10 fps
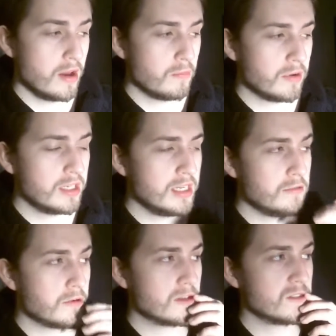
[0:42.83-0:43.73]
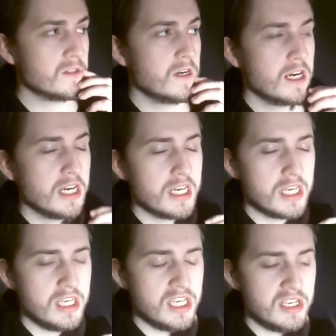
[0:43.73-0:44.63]
What he did was
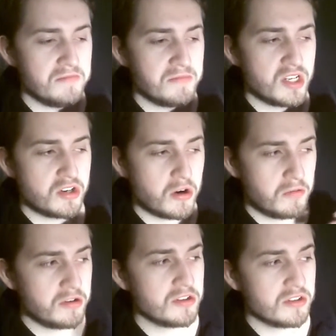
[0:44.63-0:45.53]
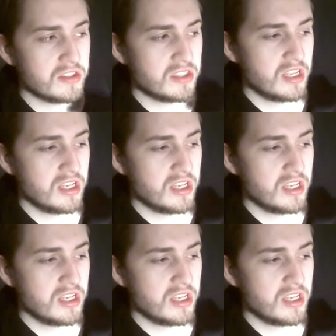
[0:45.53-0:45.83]
he told us